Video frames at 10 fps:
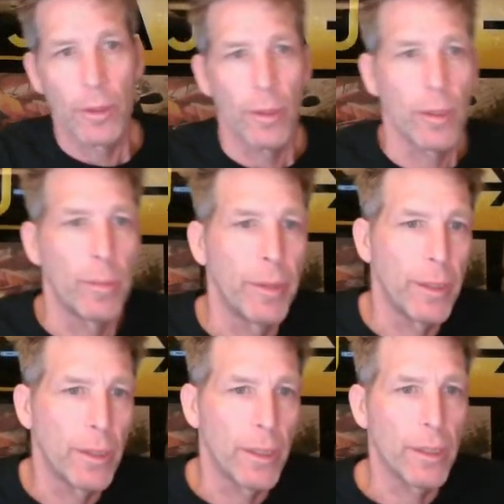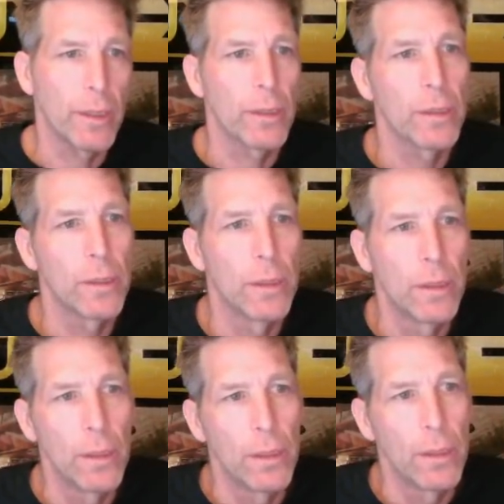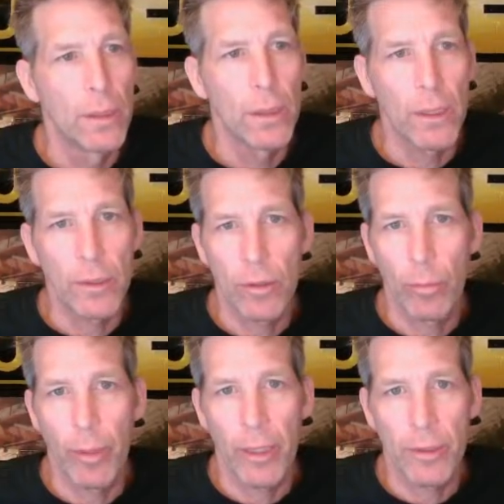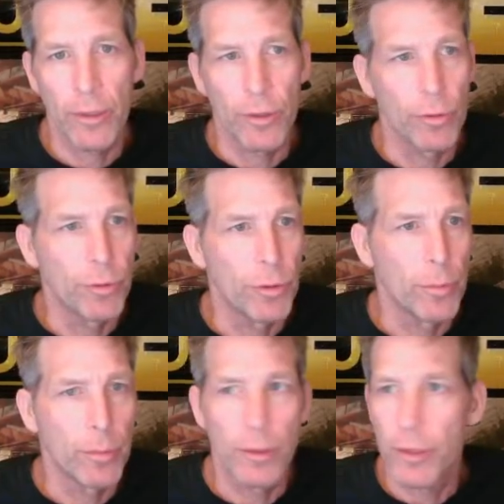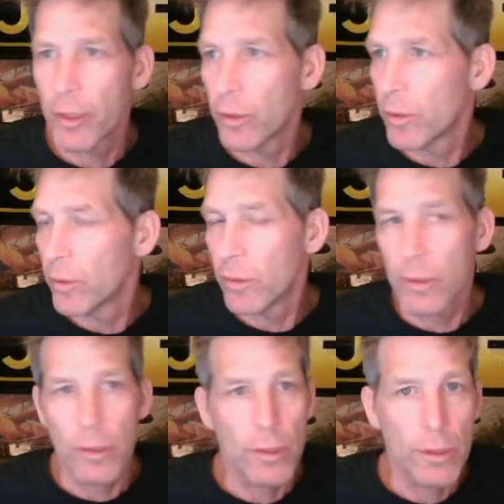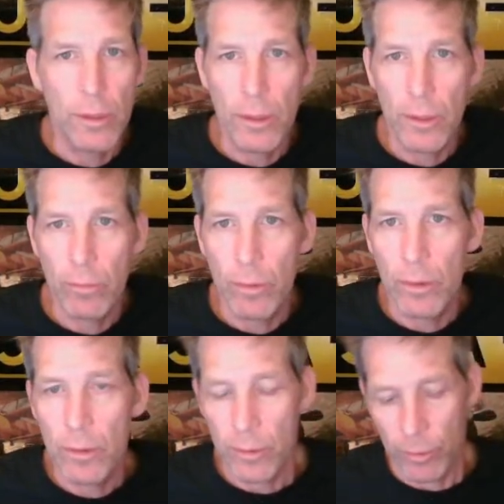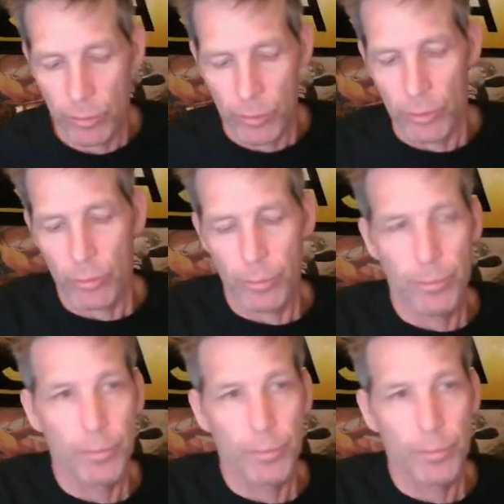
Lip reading: You know what I mean? Like, let's go back to YouTube in general and just see what YouTube.